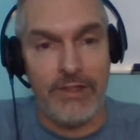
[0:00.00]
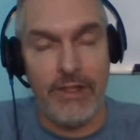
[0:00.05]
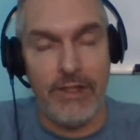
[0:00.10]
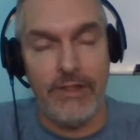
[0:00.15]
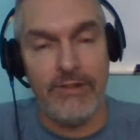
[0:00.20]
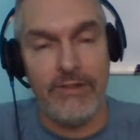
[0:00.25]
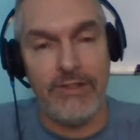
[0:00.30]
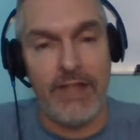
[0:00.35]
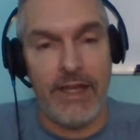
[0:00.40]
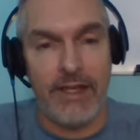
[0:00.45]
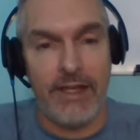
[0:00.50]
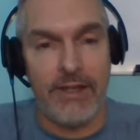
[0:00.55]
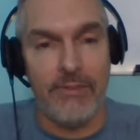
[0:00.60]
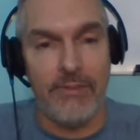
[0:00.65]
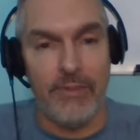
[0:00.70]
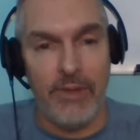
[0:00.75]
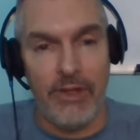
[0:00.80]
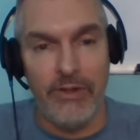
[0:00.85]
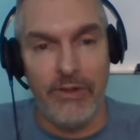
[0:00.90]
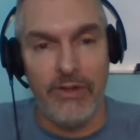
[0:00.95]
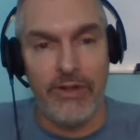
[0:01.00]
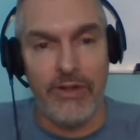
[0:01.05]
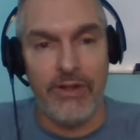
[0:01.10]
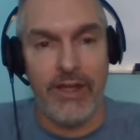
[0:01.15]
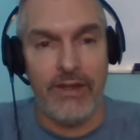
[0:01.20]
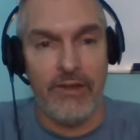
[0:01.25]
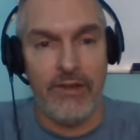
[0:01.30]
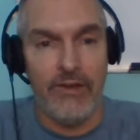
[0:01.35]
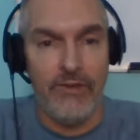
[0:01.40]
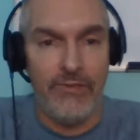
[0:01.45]
They use that computer,
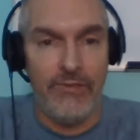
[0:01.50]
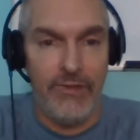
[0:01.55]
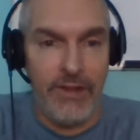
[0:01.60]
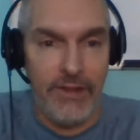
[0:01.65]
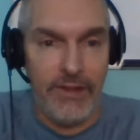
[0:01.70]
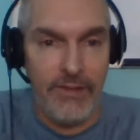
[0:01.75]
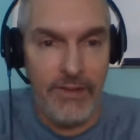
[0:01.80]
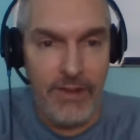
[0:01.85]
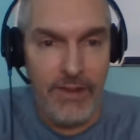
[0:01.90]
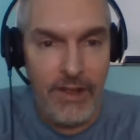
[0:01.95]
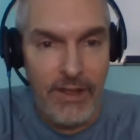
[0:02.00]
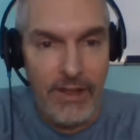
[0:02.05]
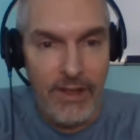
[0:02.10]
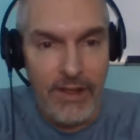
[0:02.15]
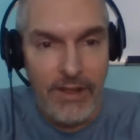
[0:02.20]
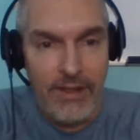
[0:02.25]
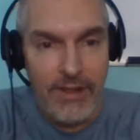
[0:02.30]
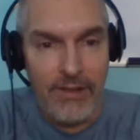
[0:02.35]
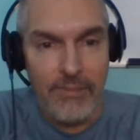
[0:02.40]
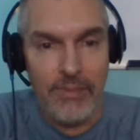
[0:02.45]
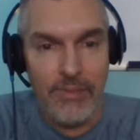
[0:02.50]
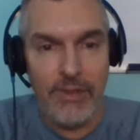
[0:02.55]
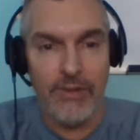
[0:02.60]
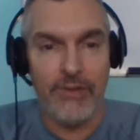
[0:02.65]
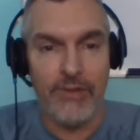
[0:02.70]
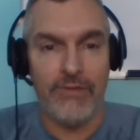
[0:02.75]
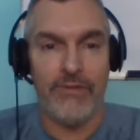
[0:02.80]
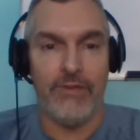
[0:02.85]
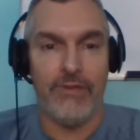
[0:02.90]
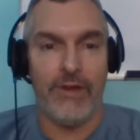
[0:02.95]
that goofy
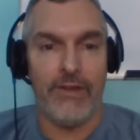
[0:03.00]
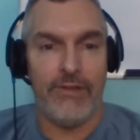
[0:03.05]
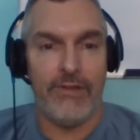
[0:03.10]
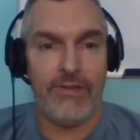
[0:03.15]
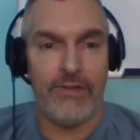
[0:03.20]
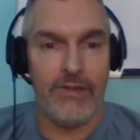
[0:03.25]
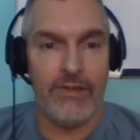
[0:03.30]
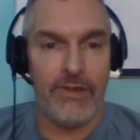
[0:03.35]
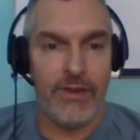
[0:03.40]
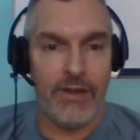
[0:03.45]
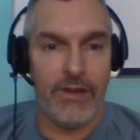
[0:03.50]
computer voice.